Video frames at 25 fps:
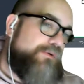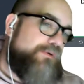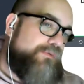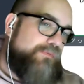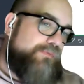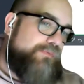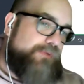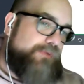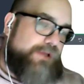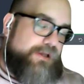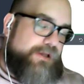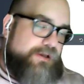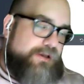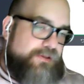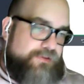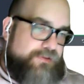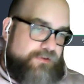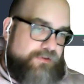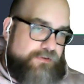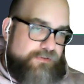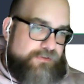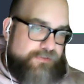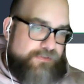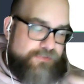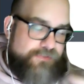a
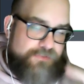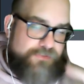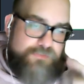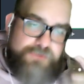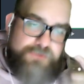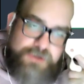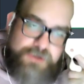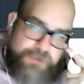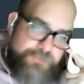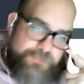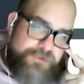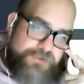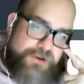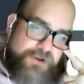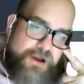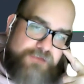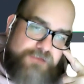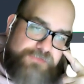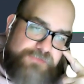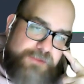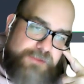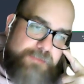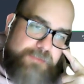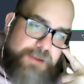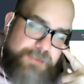certain suit comes off.
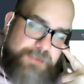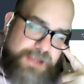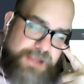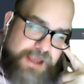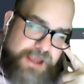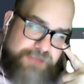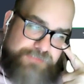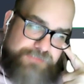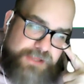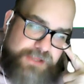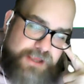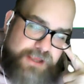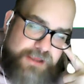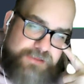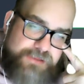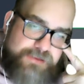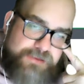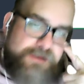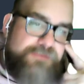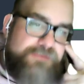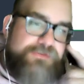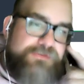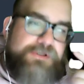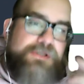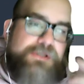They maybe have the ace
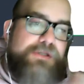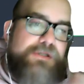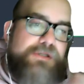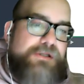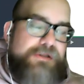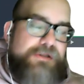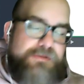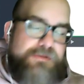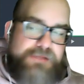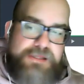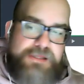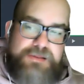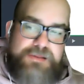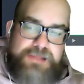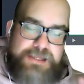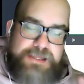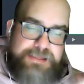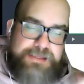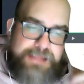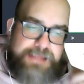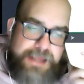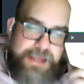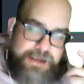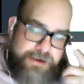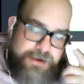of, things like
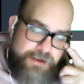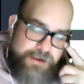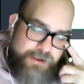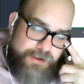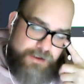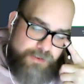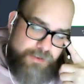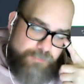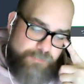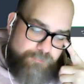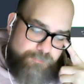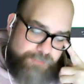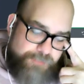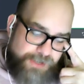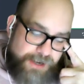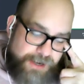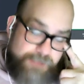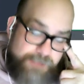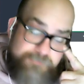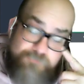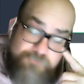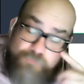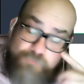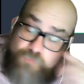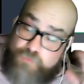that. But
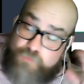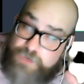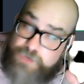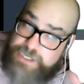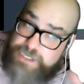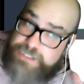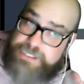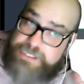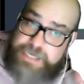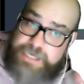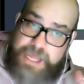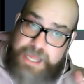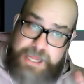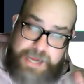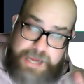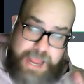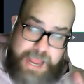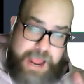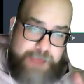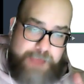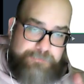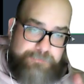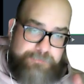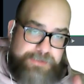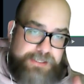I'm really not
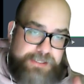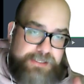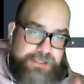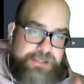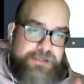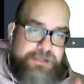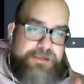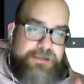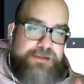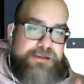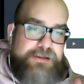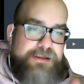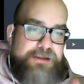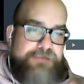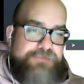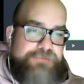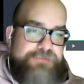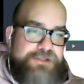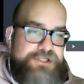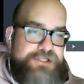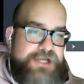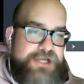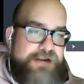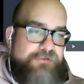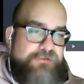happy if the
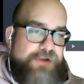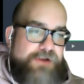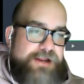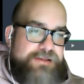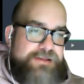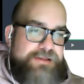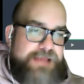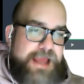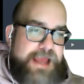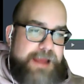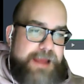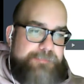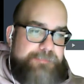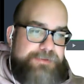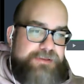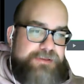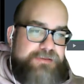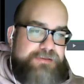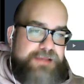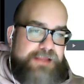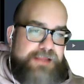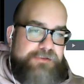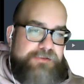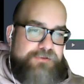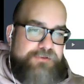check raise happens
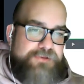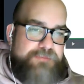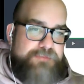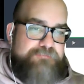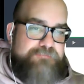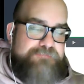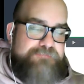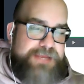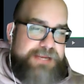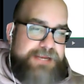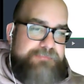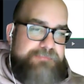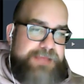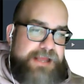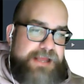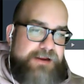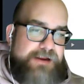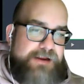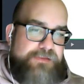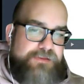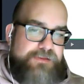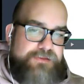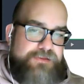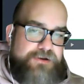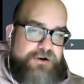and there's a big bet on
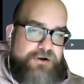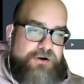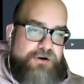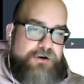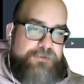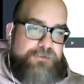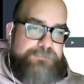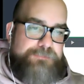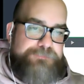the turn